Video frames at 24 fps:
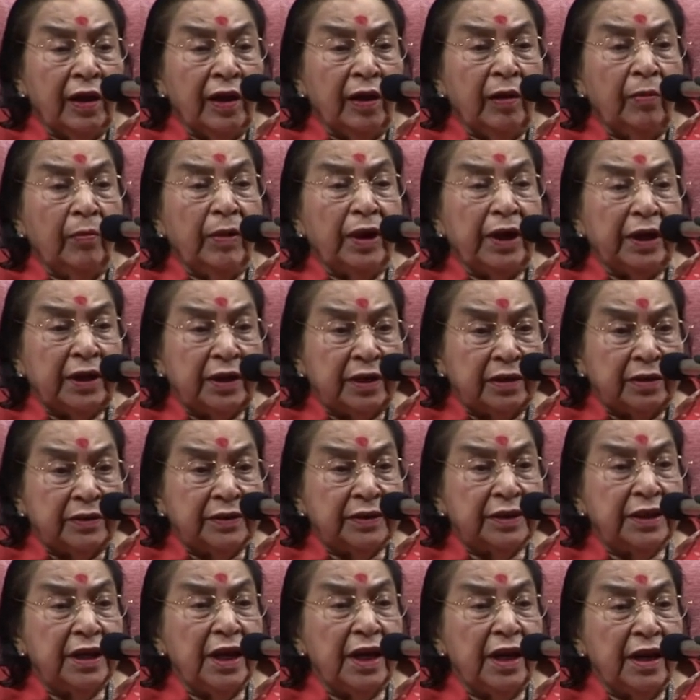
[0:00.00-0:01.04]
But
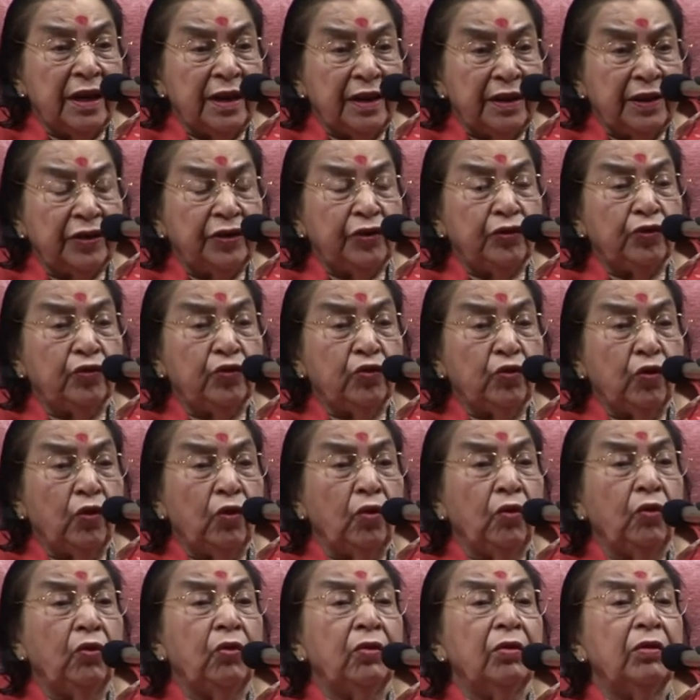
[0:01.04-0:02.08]
still, it should
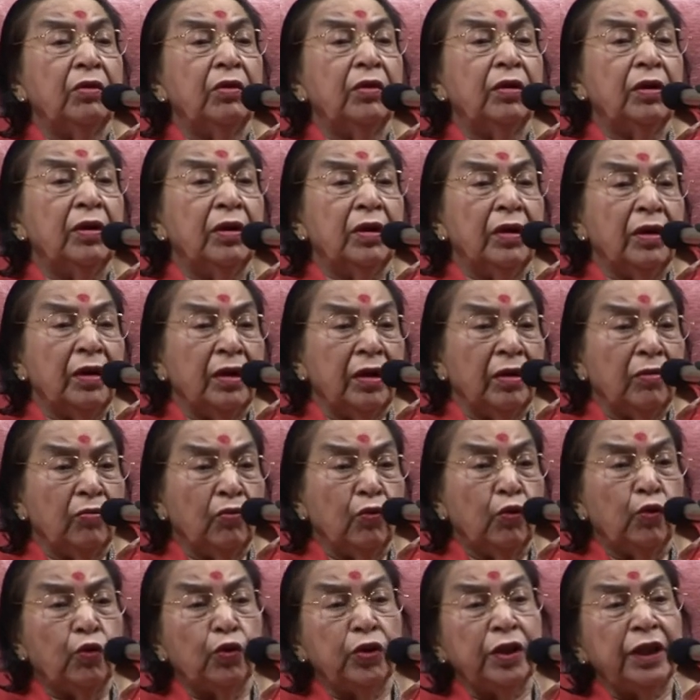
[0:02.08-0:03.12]
go
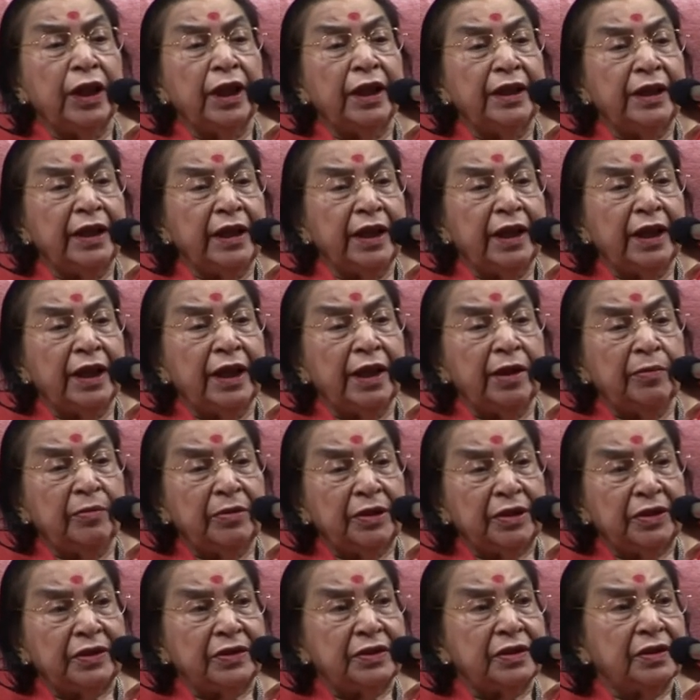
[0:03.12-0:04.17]
more than their
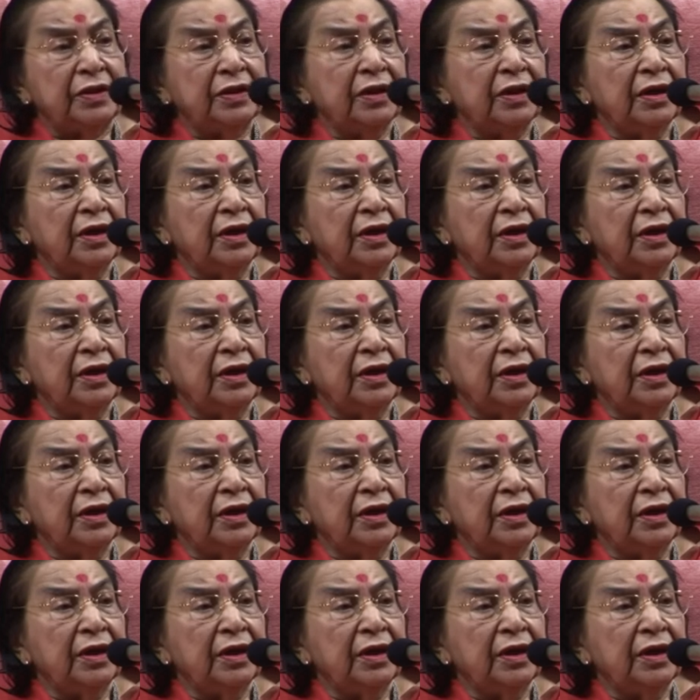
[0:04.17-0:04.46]
limits.